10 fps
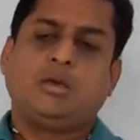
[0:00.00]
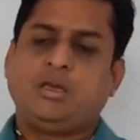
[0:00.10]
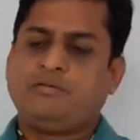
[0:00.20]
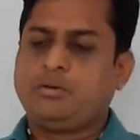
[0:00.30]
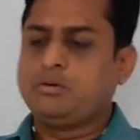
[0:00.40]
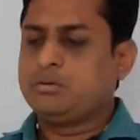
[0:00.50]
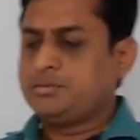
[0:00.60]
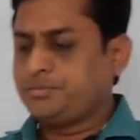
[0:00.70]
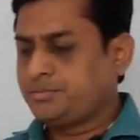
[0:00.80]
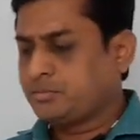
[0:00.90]
if
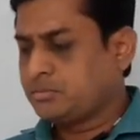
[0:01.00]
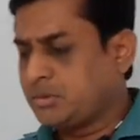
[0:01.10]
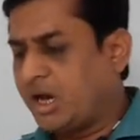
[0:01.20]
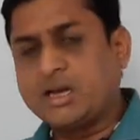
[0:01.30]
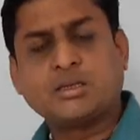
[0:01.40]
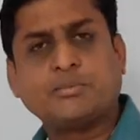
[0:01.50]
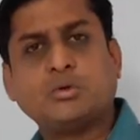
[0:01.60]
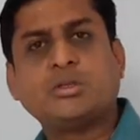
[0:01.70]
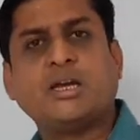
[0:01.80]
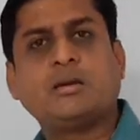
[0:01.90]
you are
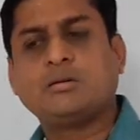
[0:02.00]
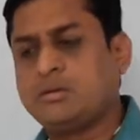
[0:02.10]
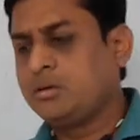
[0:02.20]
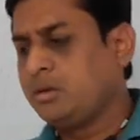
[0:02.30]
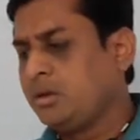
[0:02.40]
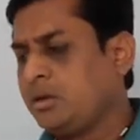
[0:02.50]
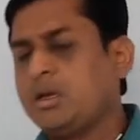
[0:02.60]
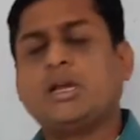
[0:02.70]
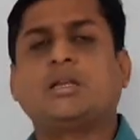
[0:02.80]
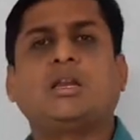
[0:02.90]
suppose that
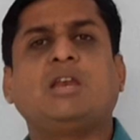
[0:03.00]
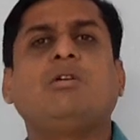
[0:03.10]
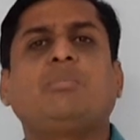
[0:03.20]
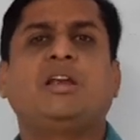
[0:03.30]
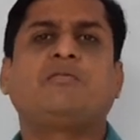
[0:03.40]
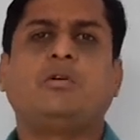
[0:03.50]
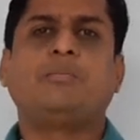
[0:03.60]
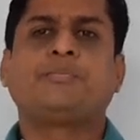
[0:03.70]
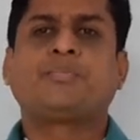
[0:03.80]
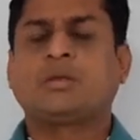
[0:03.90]
at a railway
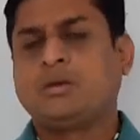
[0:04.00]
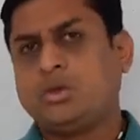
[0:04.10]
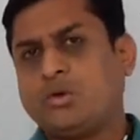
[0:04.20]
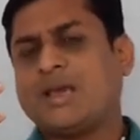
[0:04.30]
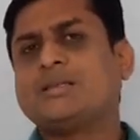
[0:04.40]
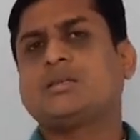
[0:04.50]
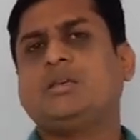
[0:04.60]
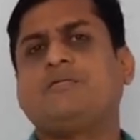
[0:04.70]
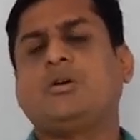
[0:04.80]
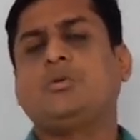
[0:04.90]
platform, you can see
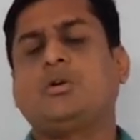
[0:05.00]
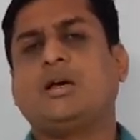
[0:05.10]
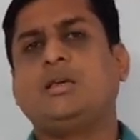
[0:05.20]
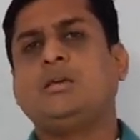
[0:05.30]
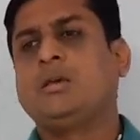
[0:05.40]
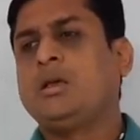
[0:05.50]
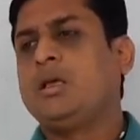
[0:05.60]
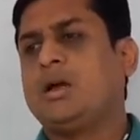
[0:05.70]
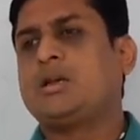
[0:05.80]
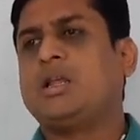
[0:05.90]
from your eye
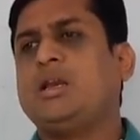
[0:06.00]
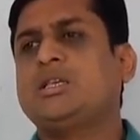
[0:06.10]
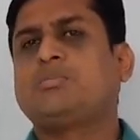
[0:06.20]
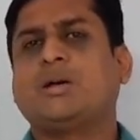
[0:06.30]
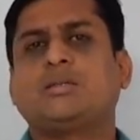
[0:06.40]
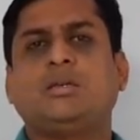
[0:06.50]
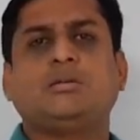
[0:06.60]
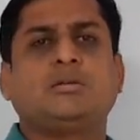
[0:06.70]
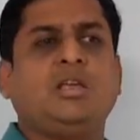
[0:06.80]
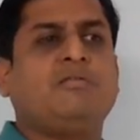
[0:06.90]
a train is passing
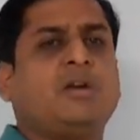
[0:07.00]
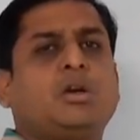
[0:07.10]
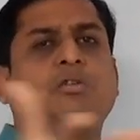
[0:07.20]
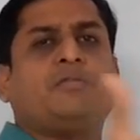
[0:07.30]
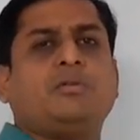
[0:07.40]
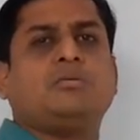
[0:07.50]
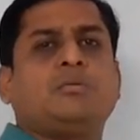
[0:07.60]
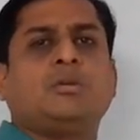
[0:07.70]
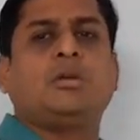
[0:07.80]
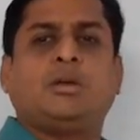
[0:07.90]
in front of
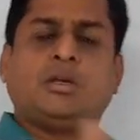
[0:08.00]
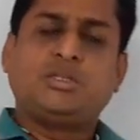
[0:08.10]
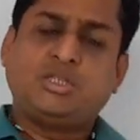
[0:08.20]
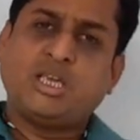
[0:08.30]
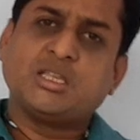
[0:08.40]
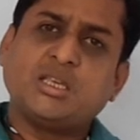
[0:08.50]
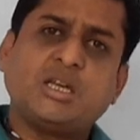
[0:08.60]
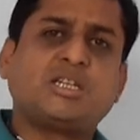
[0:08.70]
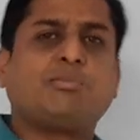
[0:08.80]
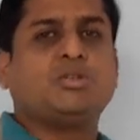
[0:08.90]
you, changing
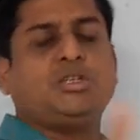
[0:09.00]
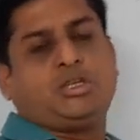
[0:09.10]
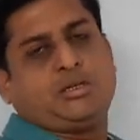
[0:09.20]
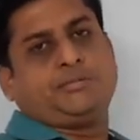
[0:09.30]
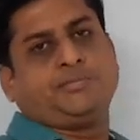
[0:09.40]
its position.